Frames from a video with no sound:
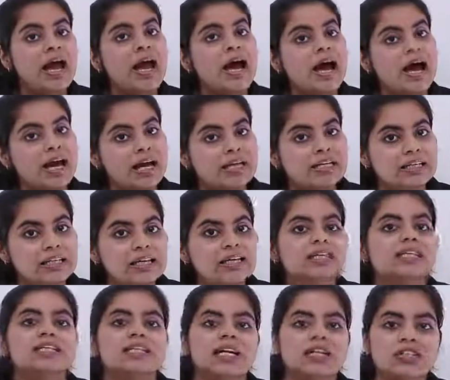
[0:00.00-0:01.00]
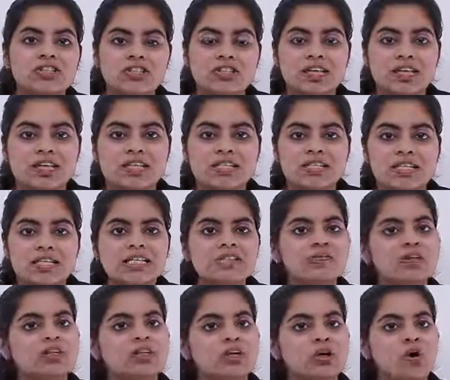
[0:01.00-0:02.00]
and in such cases
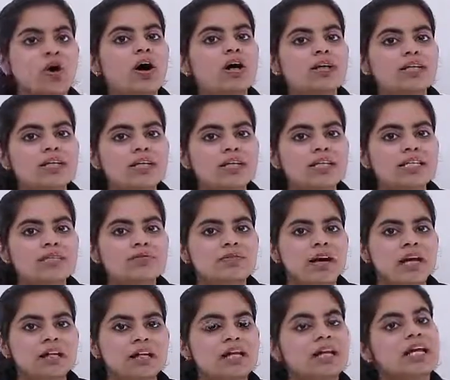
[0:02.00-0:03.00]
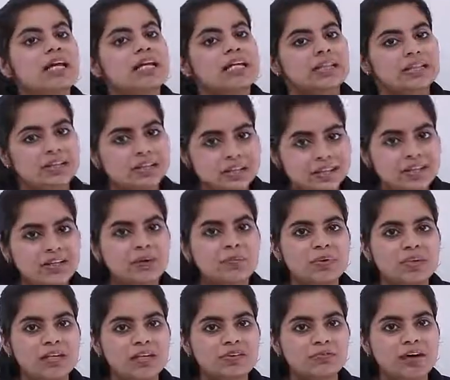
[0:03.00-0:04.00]
when the order is 1 the
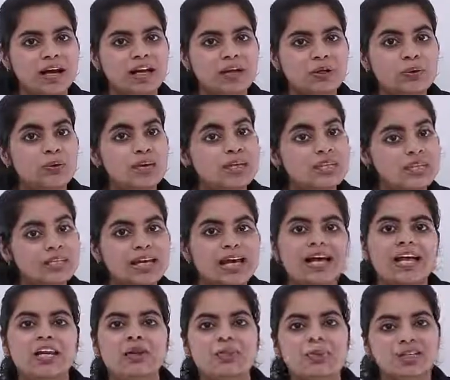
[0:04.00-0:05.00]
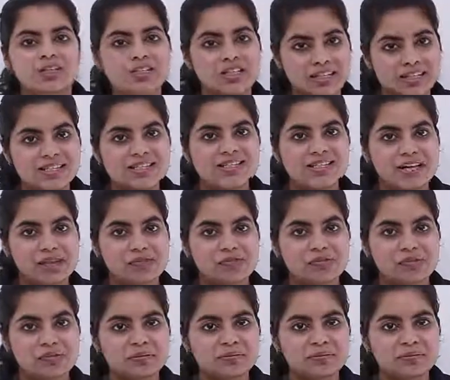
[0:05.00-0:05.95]
determinant value is the element itself.